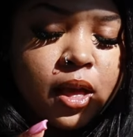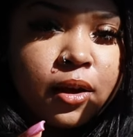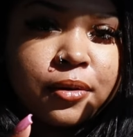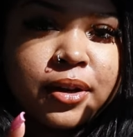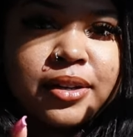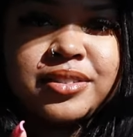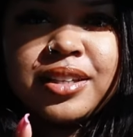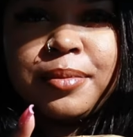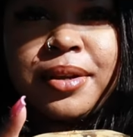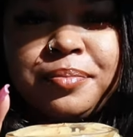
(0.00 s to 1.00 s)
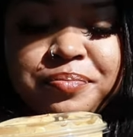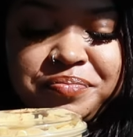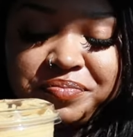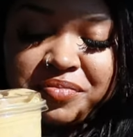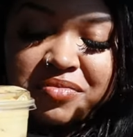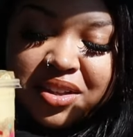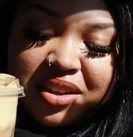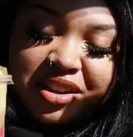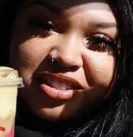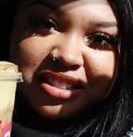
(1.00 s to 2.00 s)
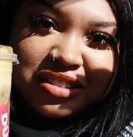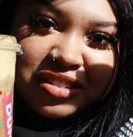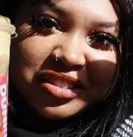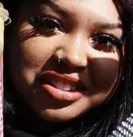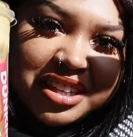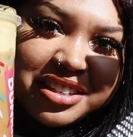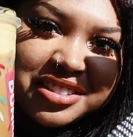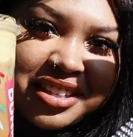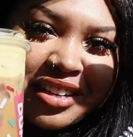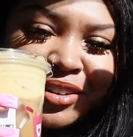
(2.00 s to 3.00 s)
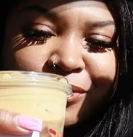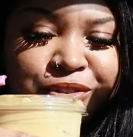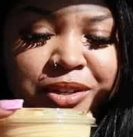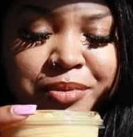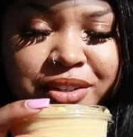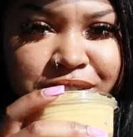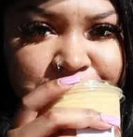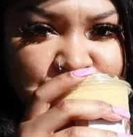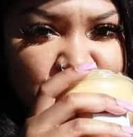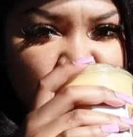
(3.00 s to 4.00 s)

Oh, okay, it's not that bad. It just looks like it's not enough cream in here.